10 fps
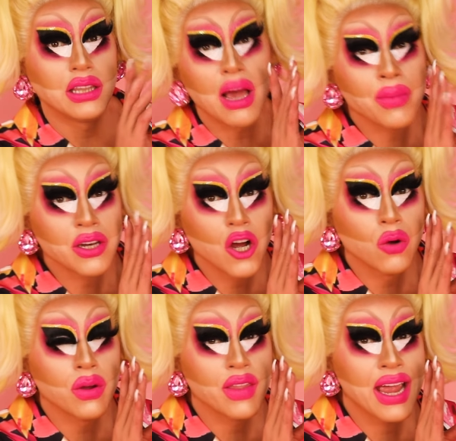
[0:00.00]
let me know
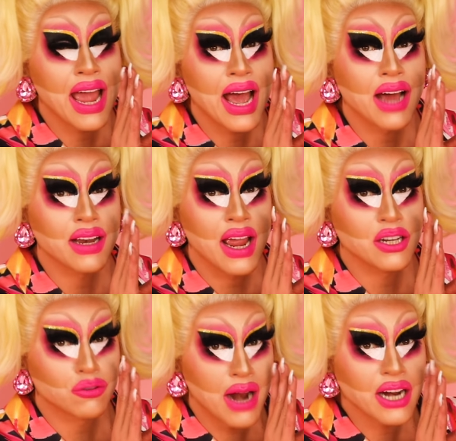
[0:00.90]
when they add
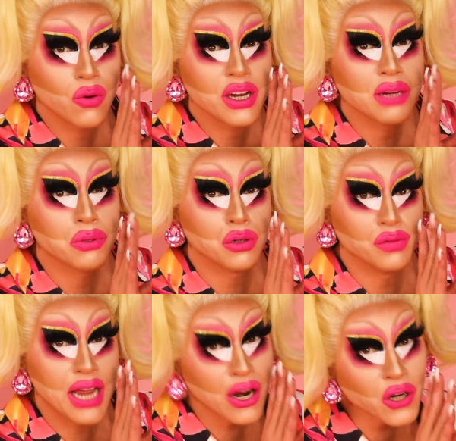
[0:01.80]
drag queen
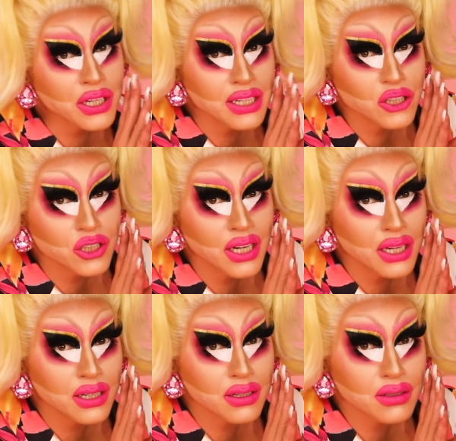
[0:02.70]
approved air conditioning,